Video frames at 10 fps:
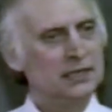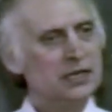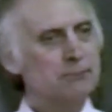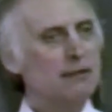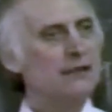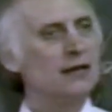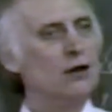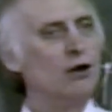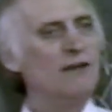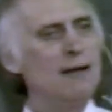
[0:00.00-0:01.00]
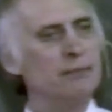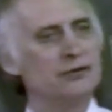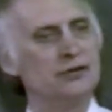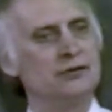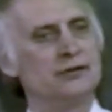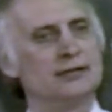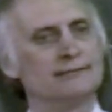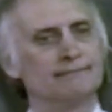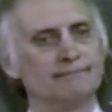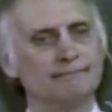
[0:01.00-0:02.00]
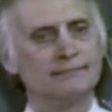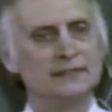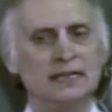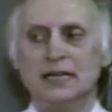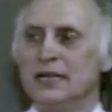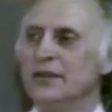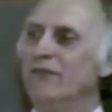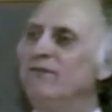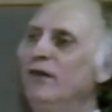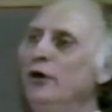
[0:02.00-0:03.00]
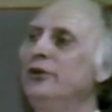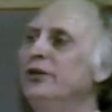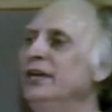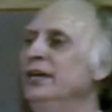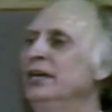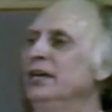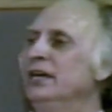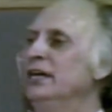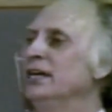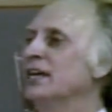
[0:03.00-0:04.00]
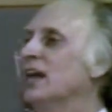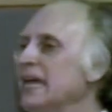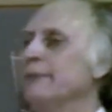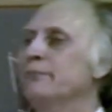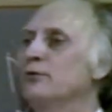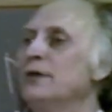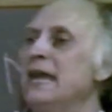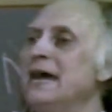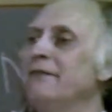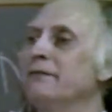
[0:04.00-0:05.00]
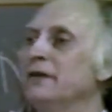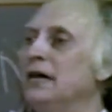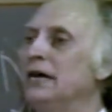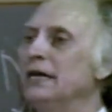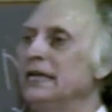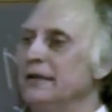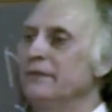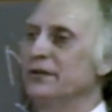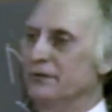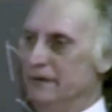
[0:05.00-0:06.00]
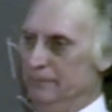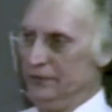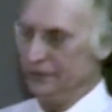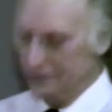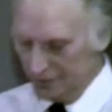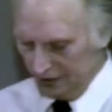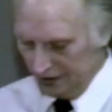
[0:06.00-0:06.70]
It's by the law of opposites. The first glimpse we have of God in the Scriptures,